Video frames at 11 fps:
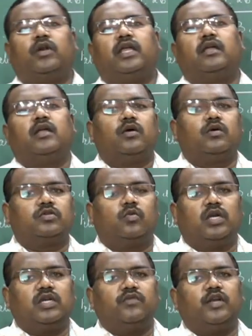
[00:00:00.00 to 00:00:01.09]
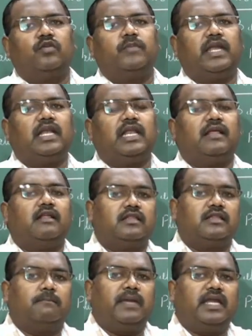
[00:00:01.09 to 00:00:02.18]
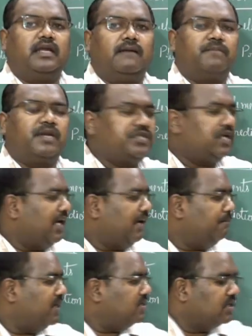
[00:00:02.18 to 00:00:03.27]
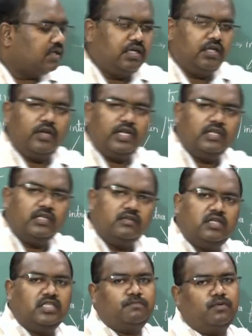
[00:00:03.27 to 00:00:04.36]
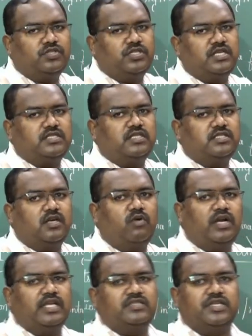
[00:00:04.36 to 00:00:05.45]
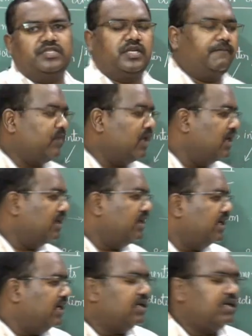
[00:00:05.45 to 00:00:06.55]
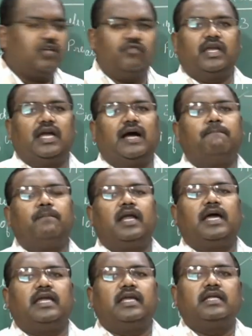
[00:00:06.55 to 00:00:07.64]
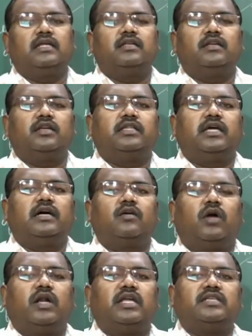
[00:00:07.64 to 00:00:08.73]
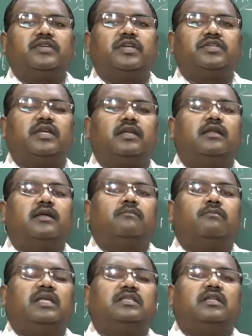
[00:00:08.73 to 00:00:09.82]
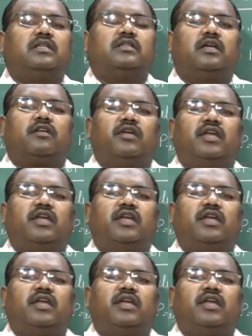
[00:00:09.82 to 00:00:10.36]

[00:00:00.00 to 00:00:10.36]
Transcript: coding. So what we do mainly, the main compression happens during this process, that is a quantization. Here we apply the quantization, means the